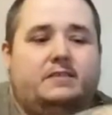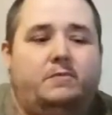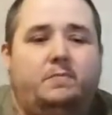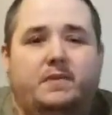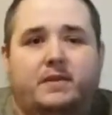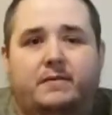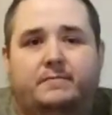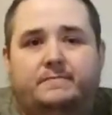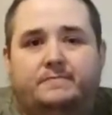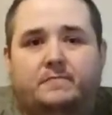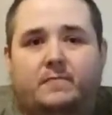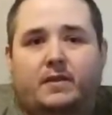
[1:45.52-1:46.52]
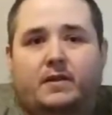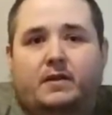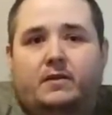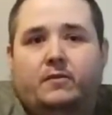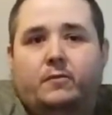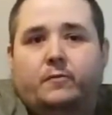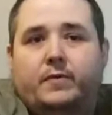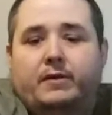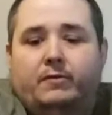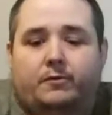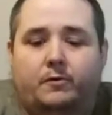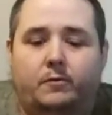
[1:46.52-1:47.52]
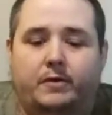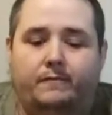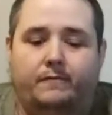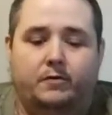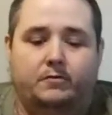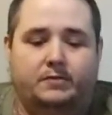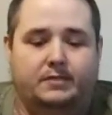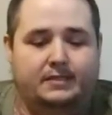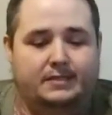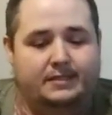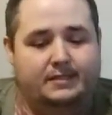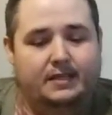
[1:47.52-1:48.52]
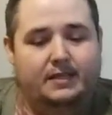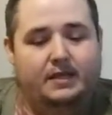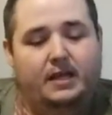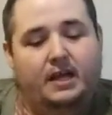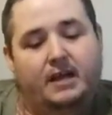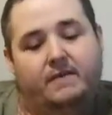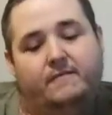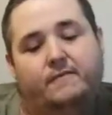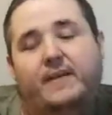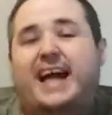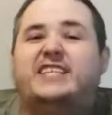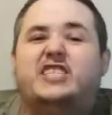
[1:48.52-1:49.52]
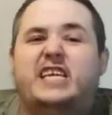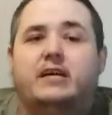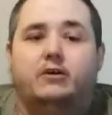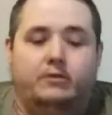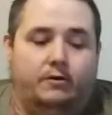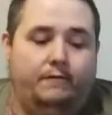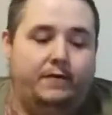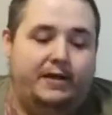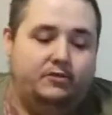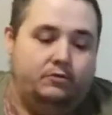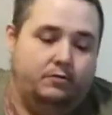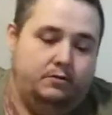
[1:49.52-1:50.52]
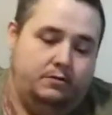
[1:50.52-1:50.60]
Let's open the, the real little one first that says fragile, oh not fragile.